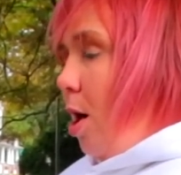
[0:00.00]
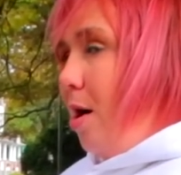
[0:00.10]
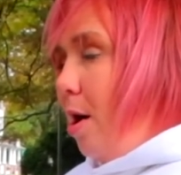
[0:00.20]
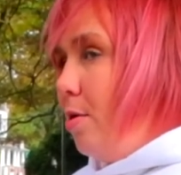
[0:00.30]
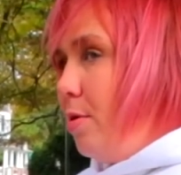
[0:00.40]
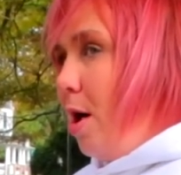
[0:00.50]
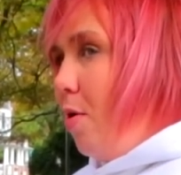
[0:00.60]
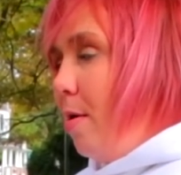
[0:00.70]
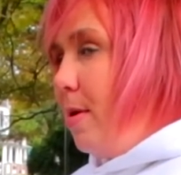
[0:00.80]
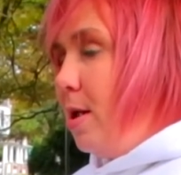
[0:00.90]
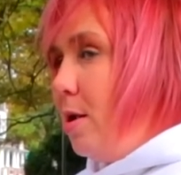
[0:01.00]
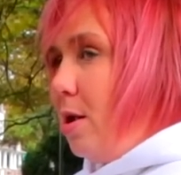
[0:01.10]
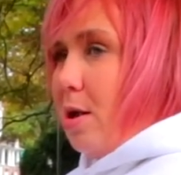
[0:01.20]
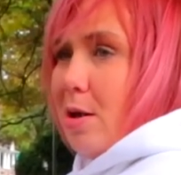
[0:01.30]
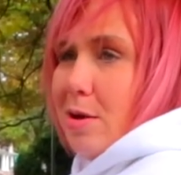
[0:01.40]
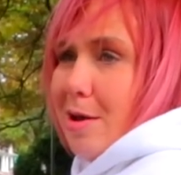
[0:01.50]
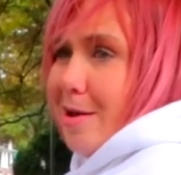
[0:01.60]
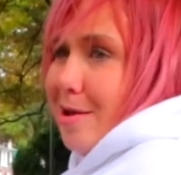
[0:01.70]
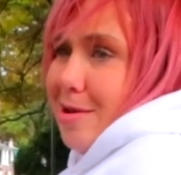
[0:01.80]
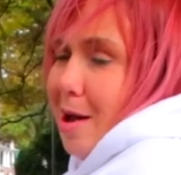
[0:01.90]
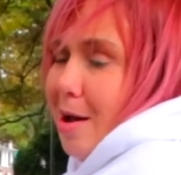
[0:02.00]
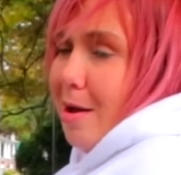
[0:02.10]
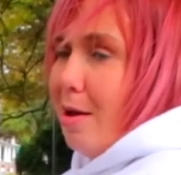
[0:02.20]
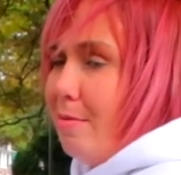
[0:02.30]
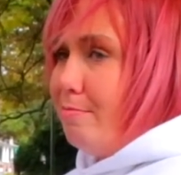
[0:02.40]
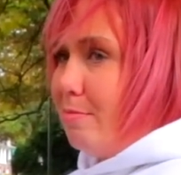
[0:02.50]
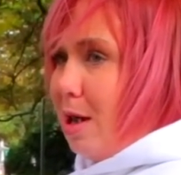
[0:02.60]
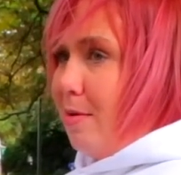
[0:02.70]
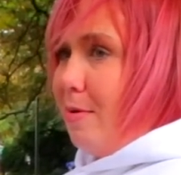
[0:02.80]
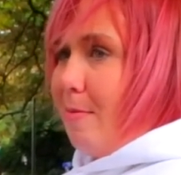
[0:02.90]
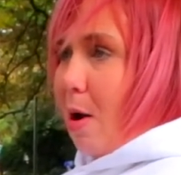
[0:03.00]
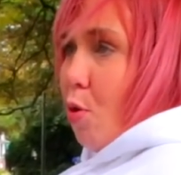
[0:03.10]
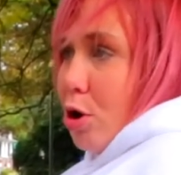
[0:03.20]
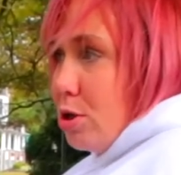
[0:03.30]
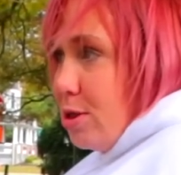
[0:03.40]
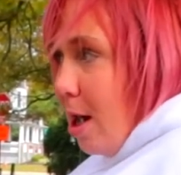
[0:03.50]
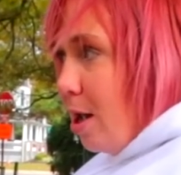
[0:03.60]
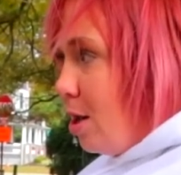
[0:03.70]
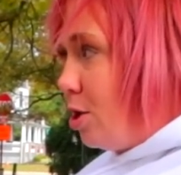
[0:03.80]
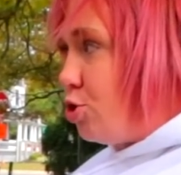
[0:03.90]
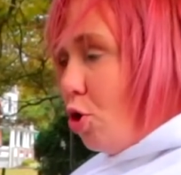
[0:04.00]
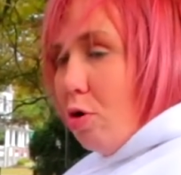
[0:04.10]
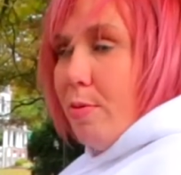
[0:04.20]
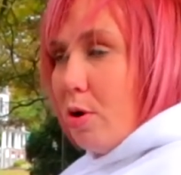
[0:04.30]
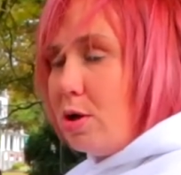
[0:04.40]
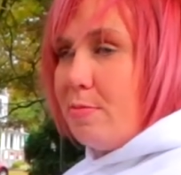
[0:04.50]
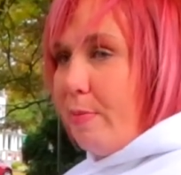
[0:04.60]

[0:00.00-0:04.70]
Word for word: I, I don't know. I mean, like it's not even my worst day sober is